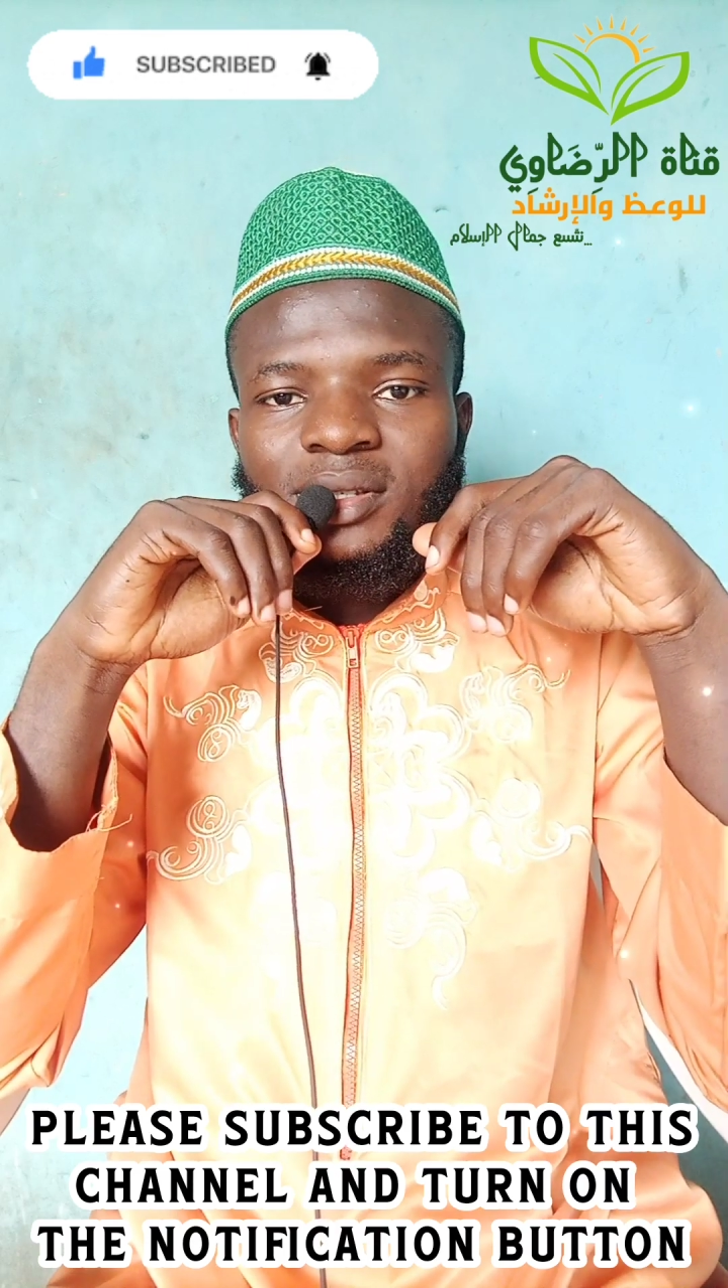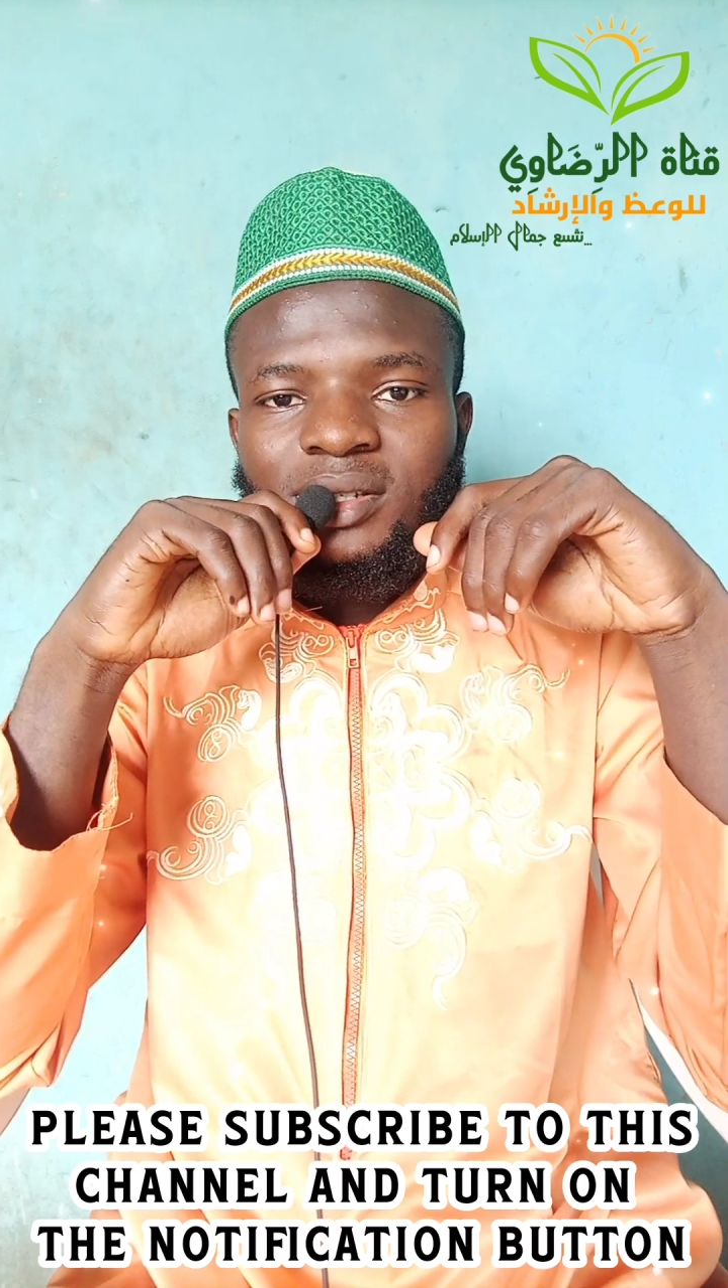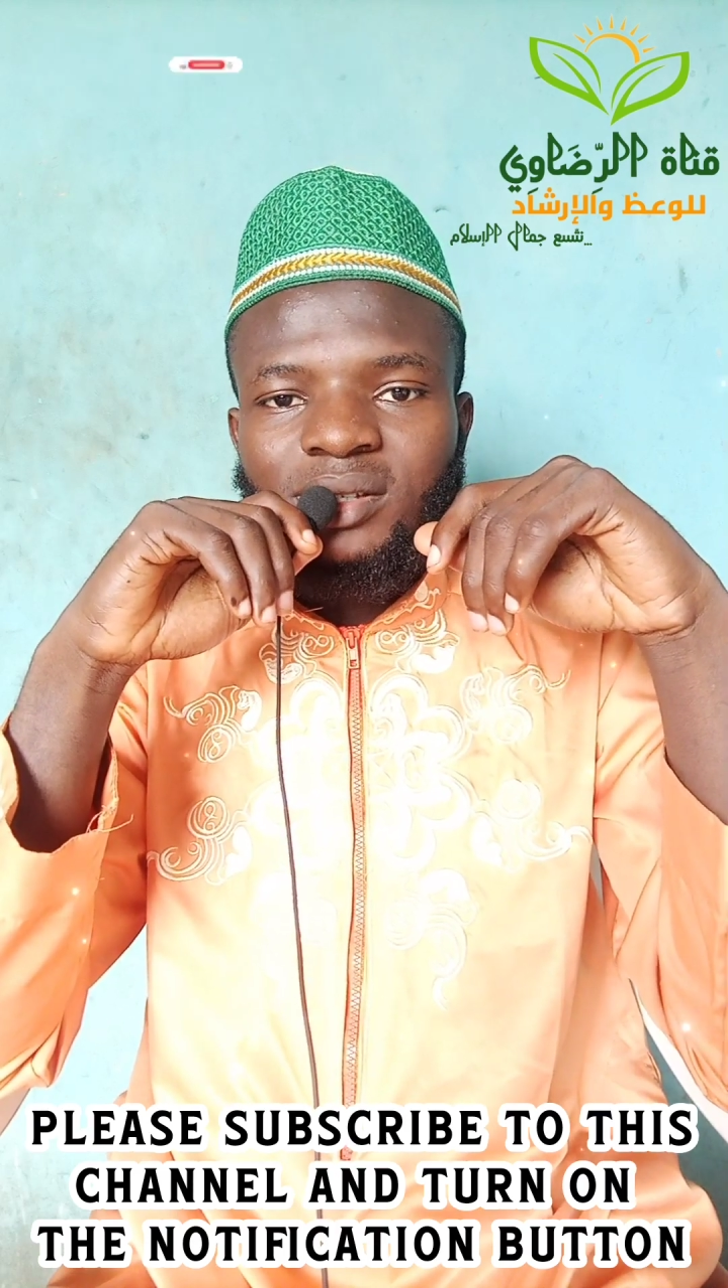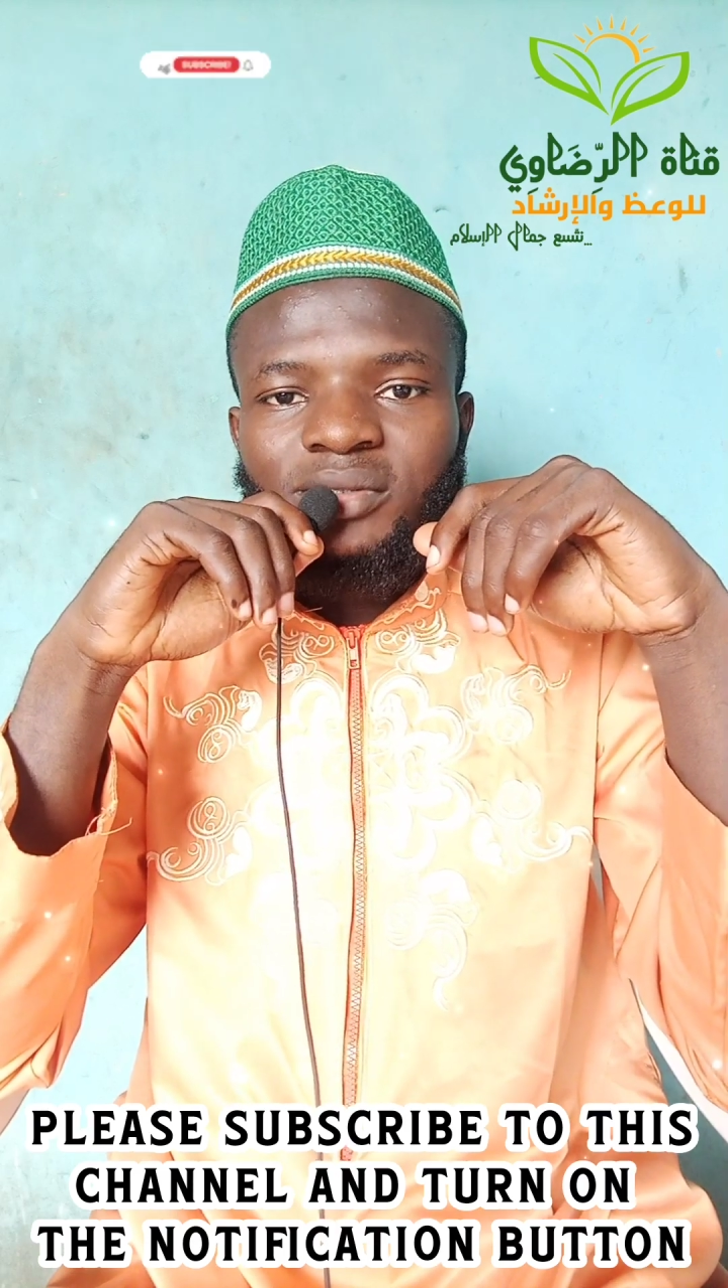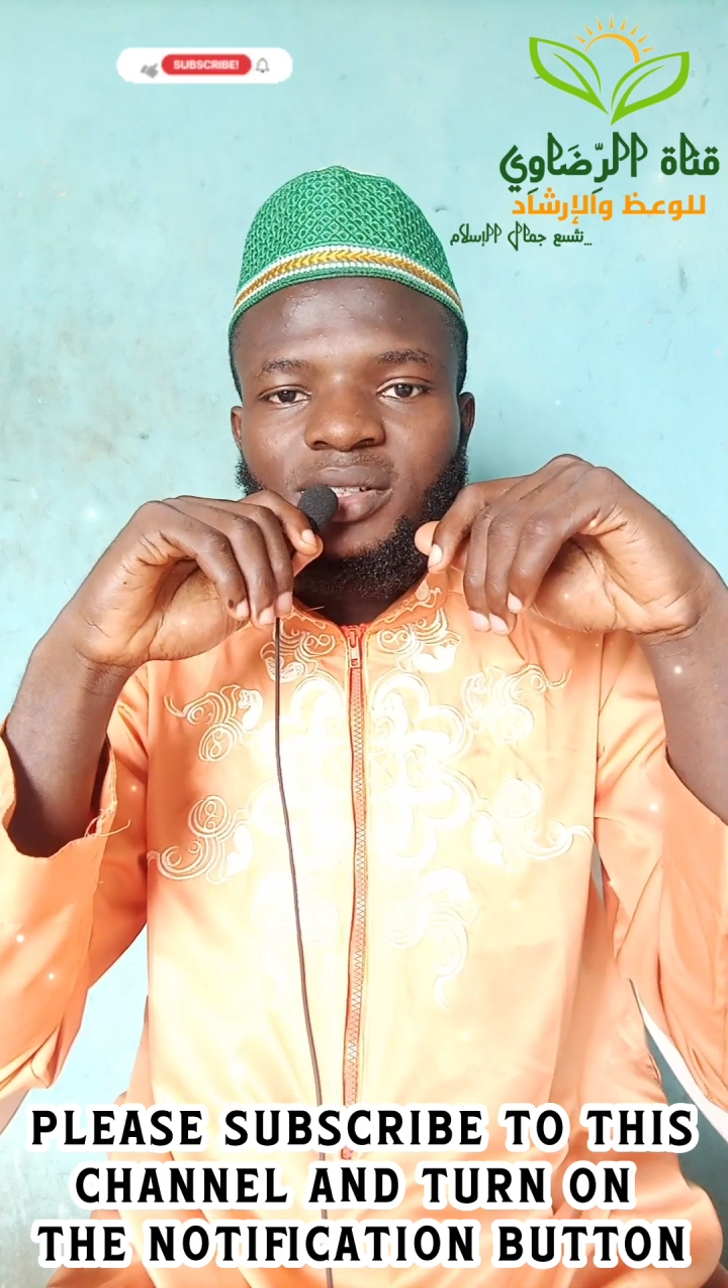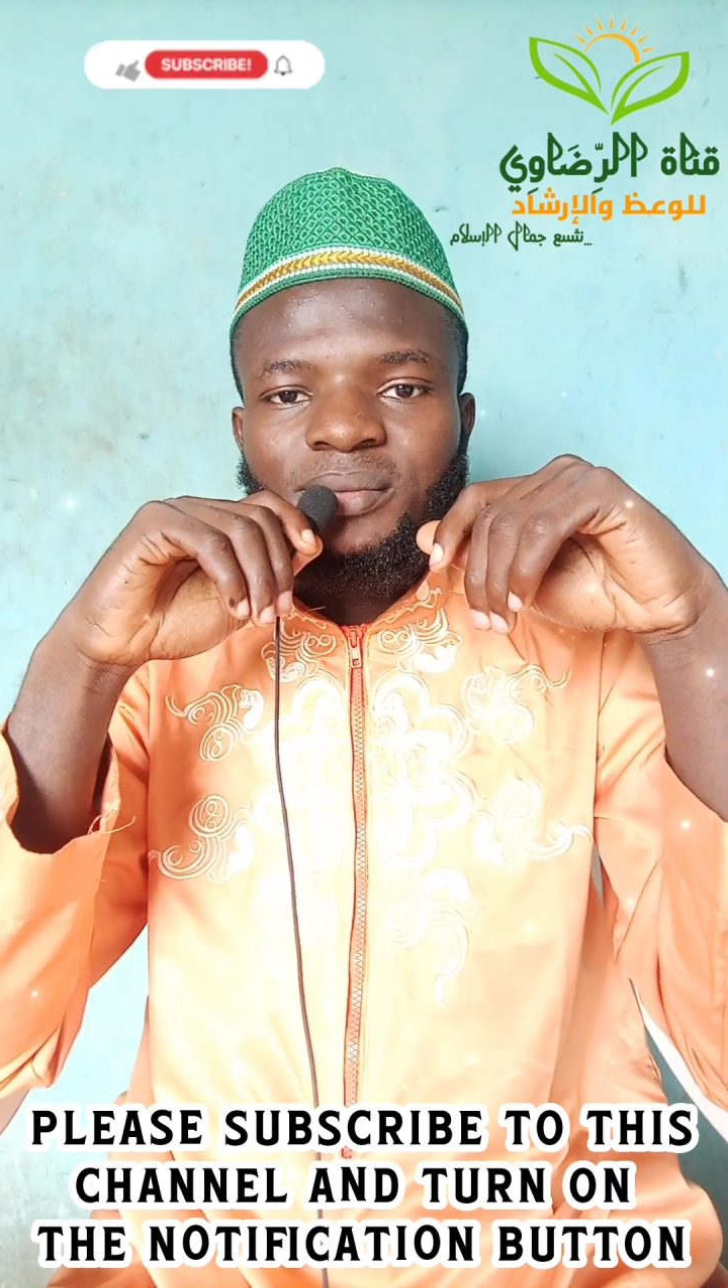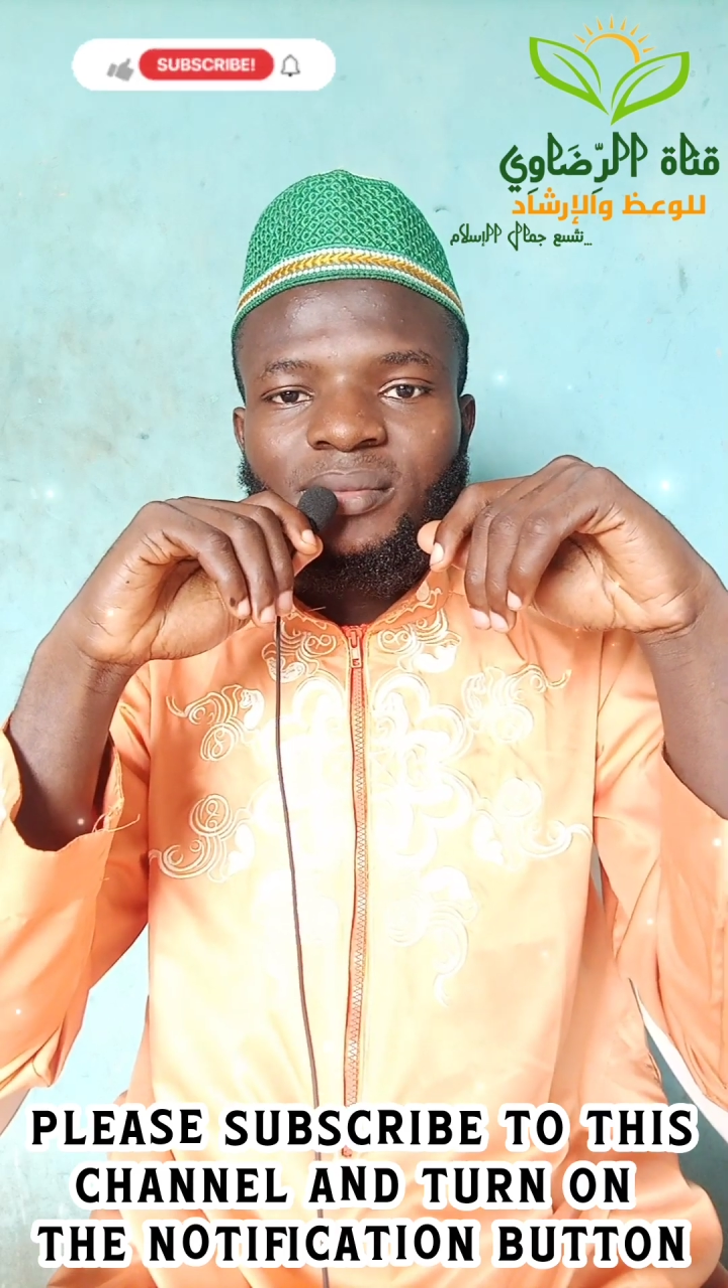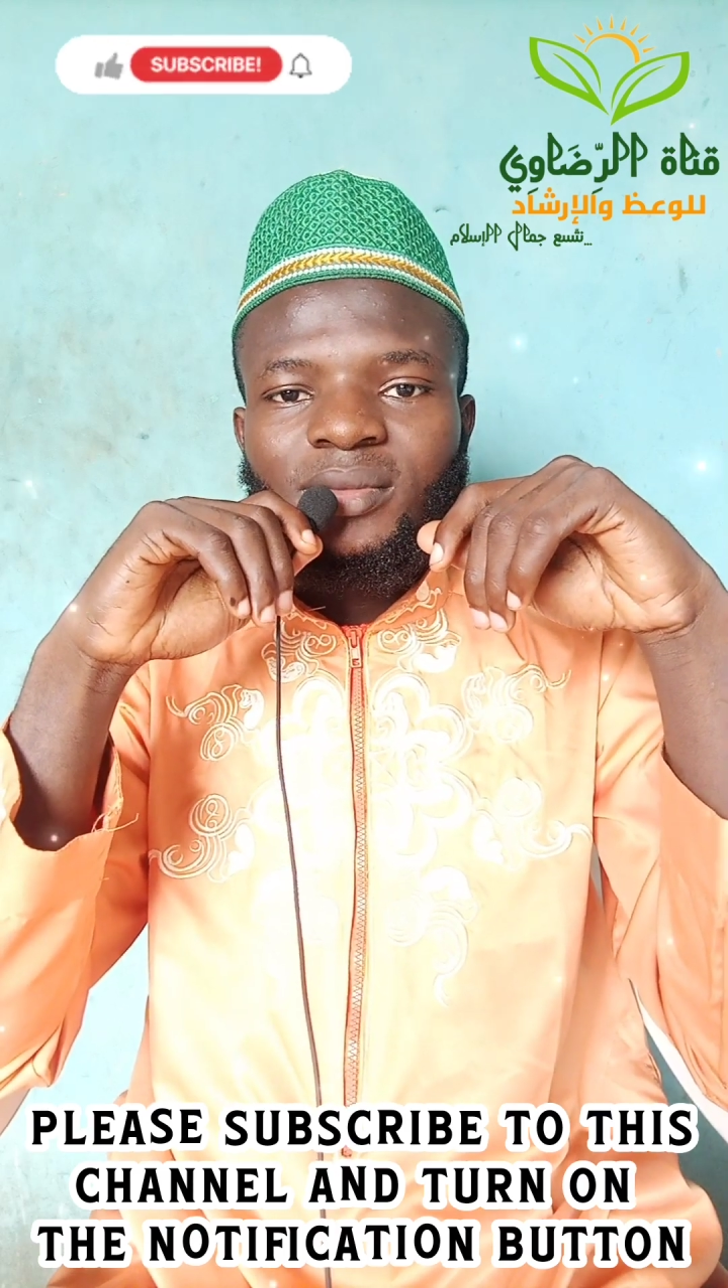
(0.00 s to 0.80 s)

TV.